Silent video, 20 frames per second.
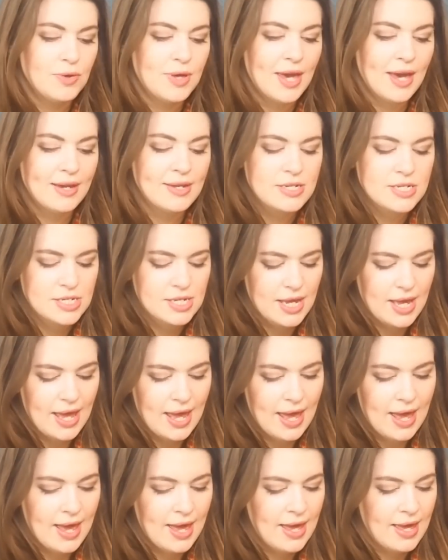get
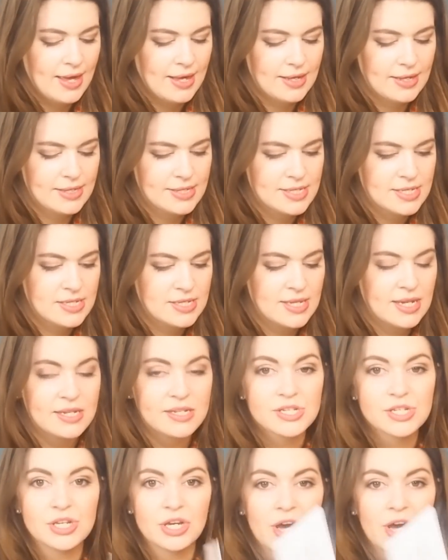a stitch